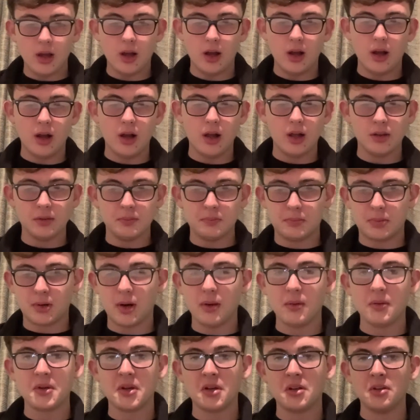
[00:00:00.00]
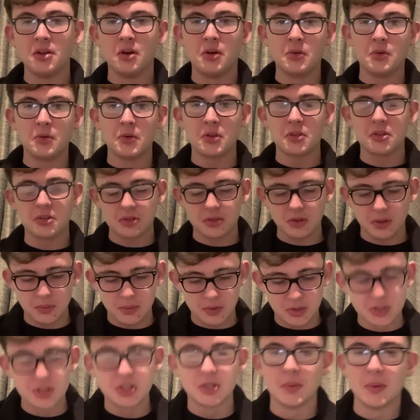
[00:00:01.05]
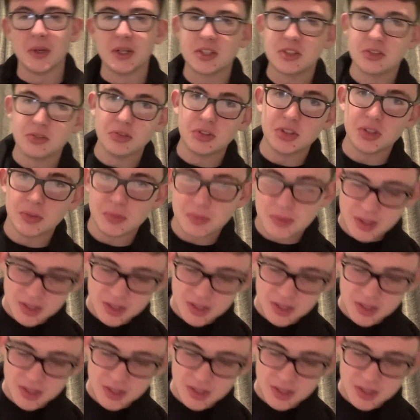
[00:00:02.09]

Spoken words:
Probably along with a bunch of my social